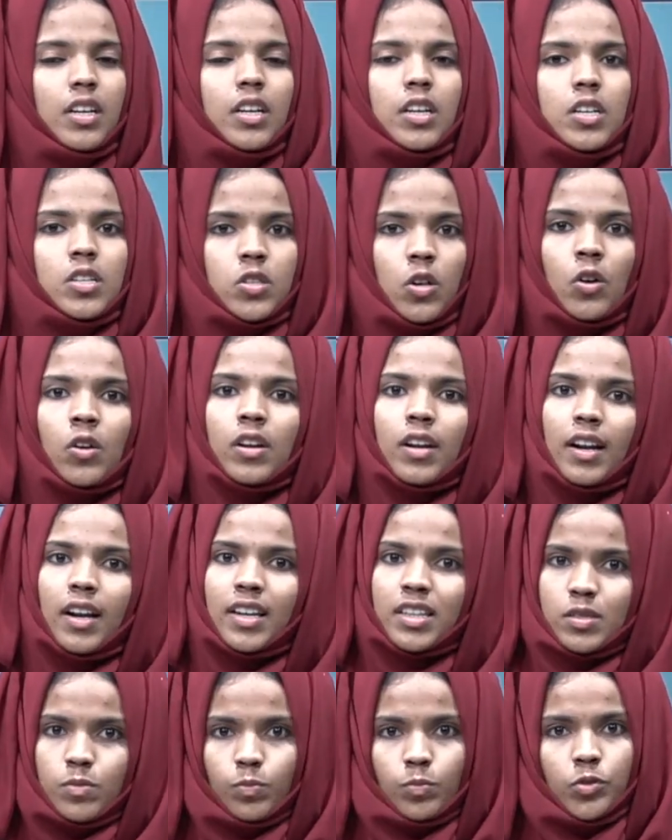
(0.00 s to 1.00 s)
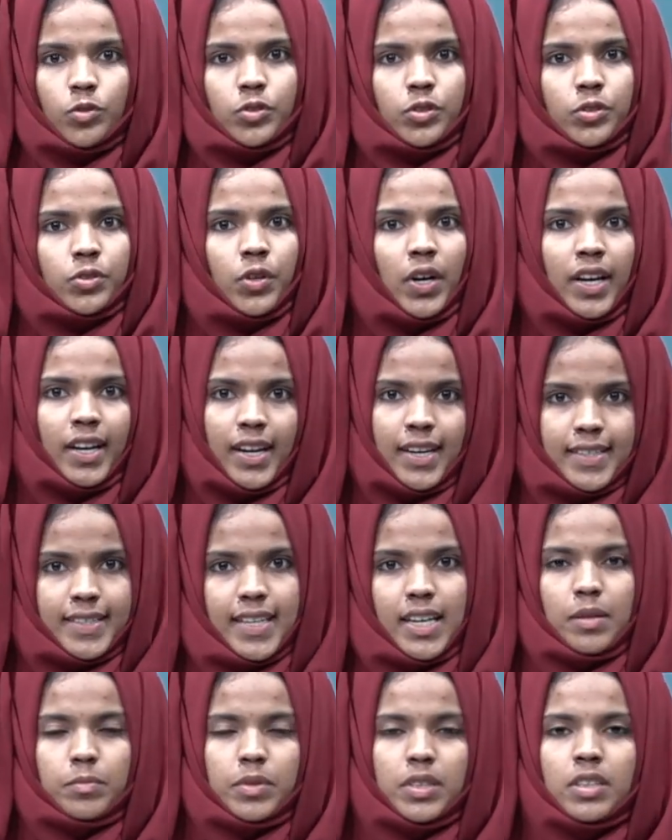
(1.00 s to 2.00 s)
So let's move to an
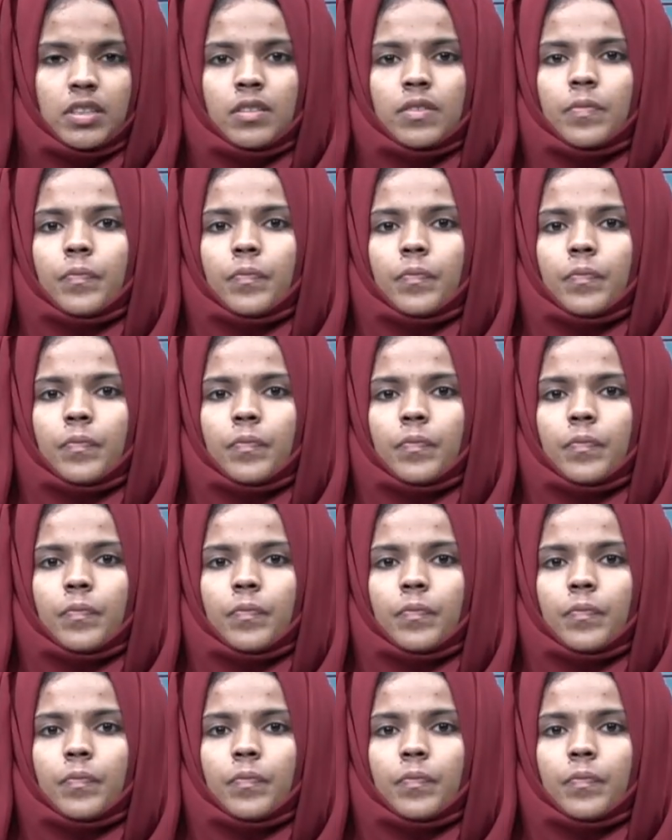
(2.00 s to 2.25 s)
example.